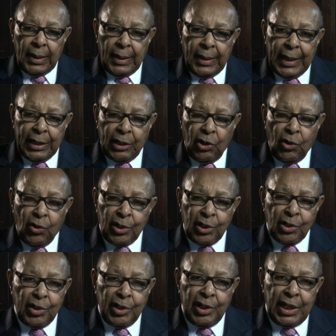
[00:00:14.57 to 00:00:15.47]
that in
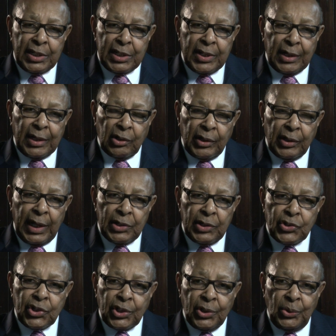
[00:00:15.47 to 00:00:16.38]
order to
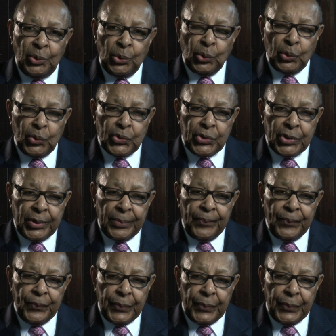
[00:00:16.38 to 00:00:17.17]
desegregate schools,